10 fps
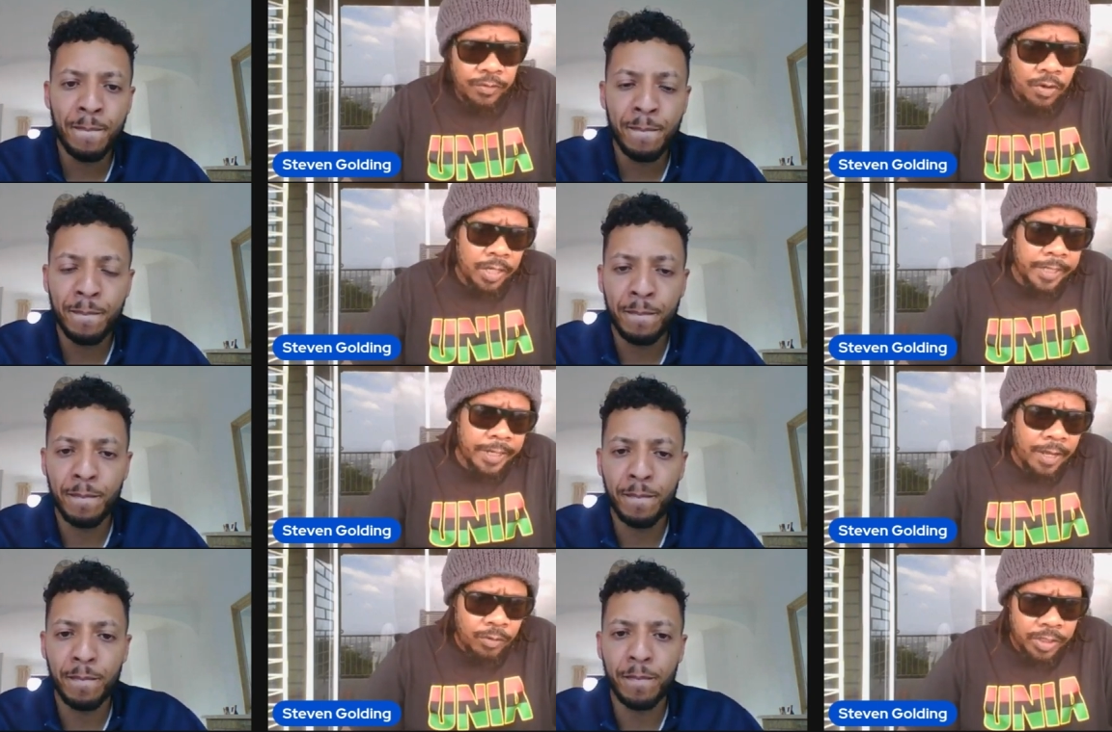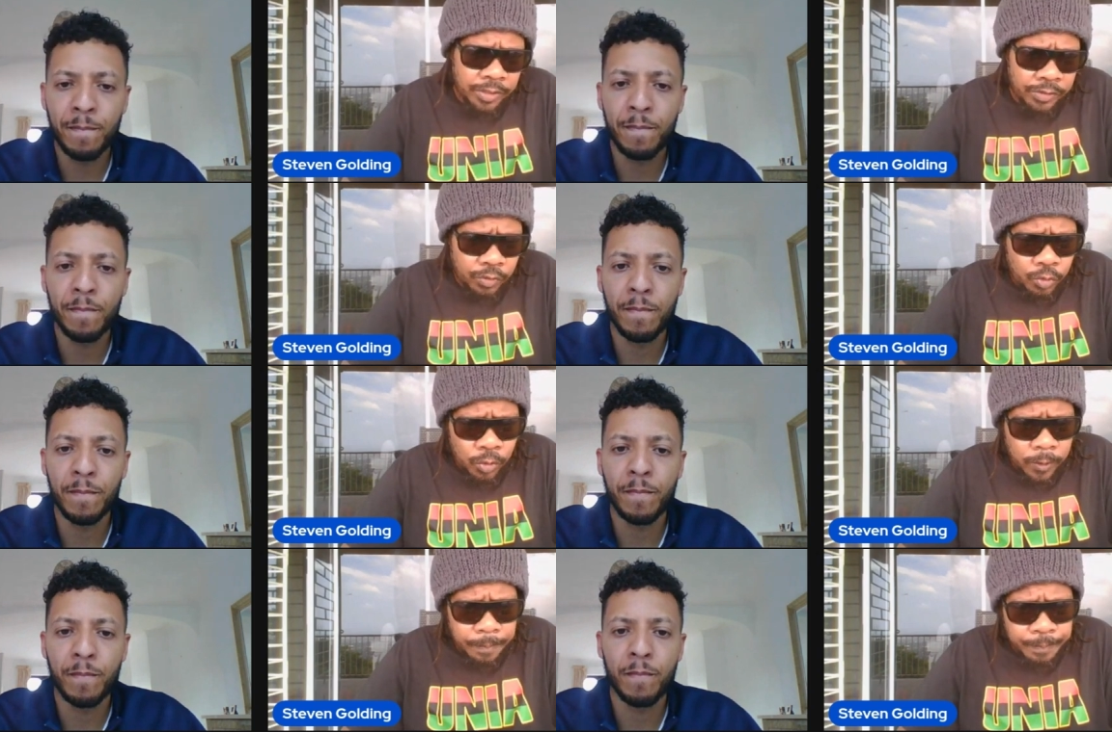Speaker 1: falling down in
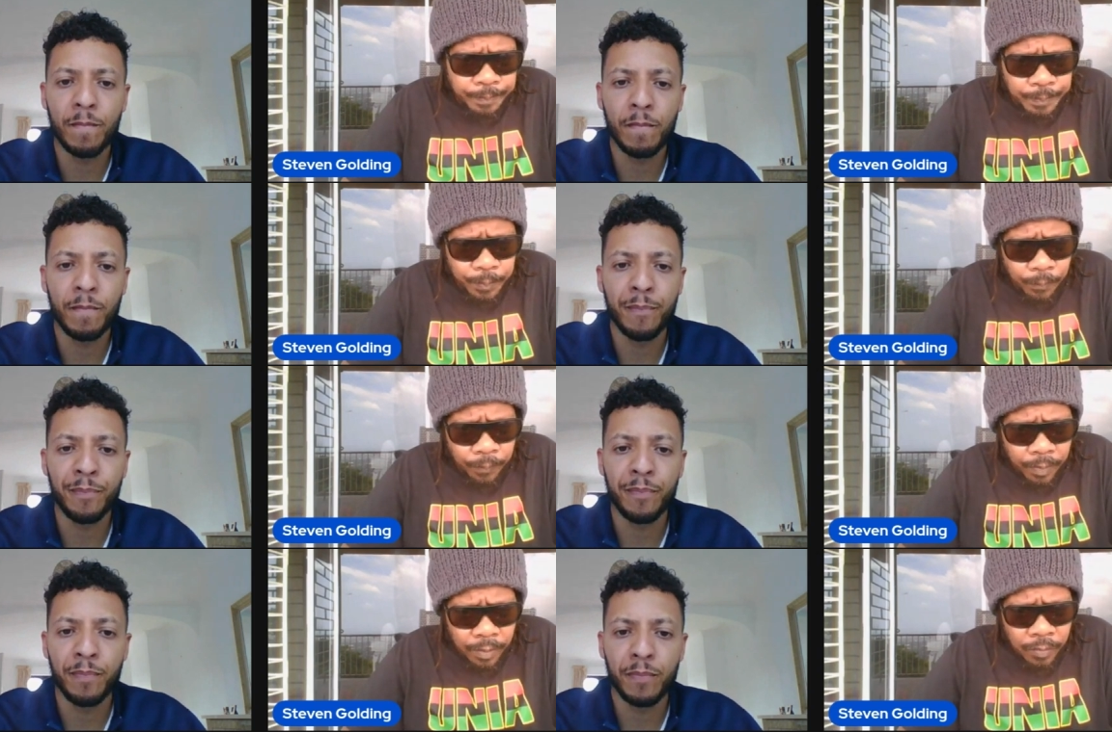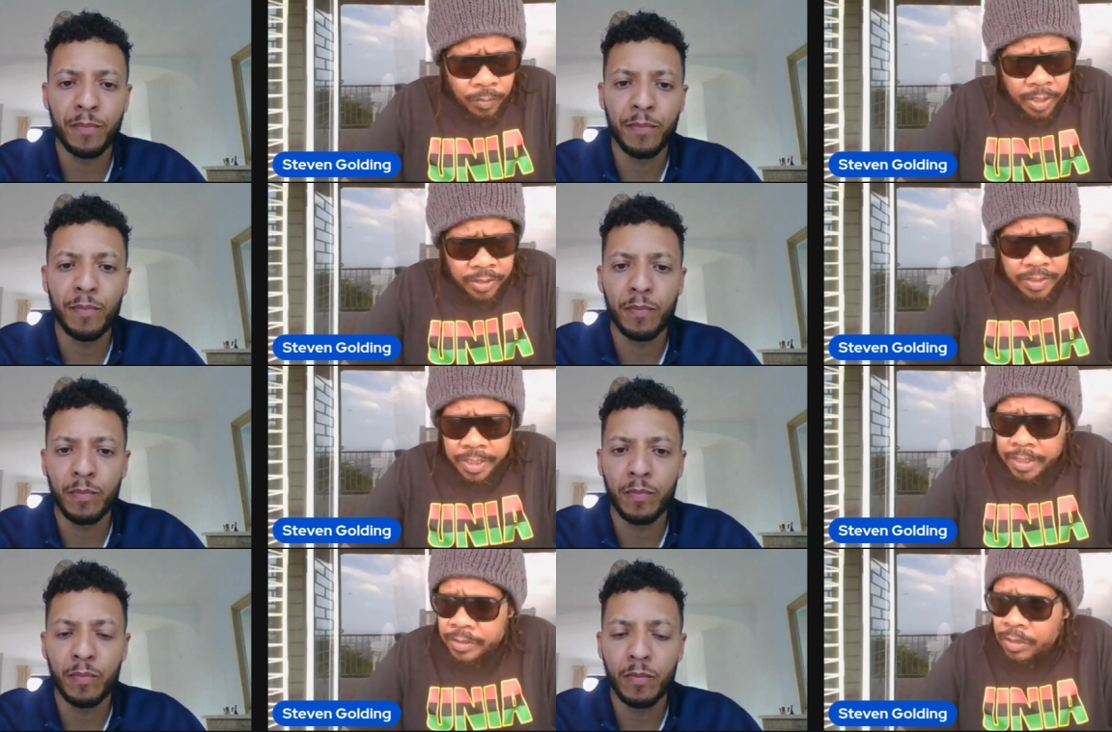school we're
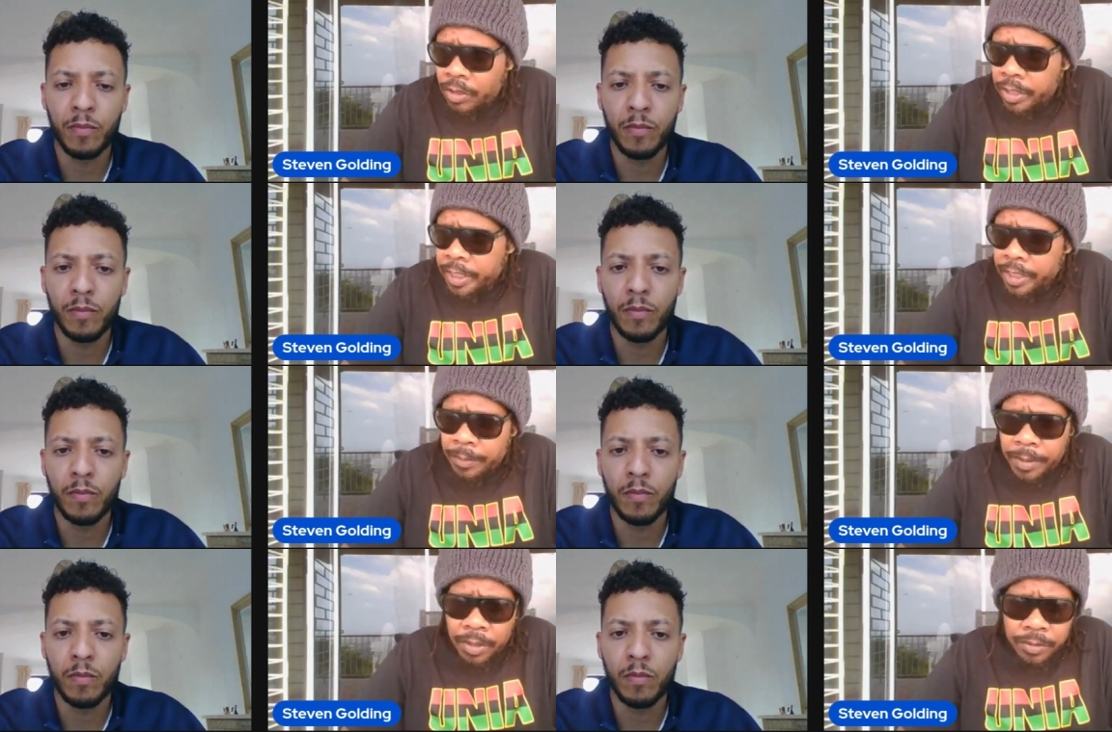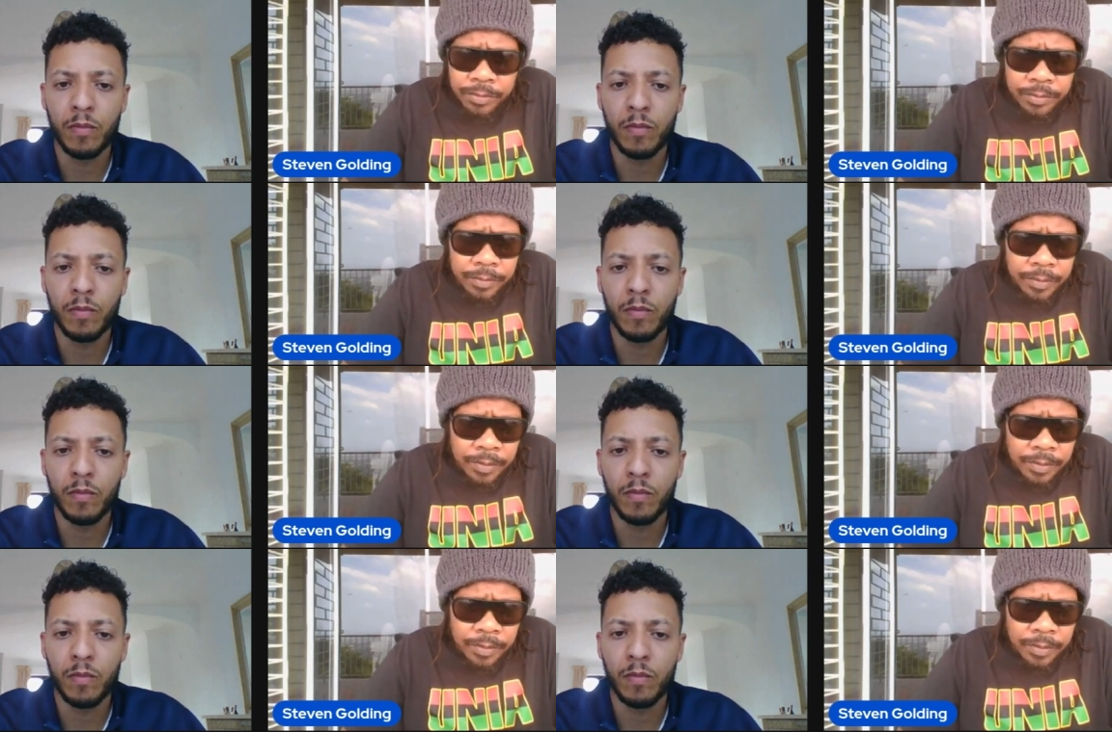still talking about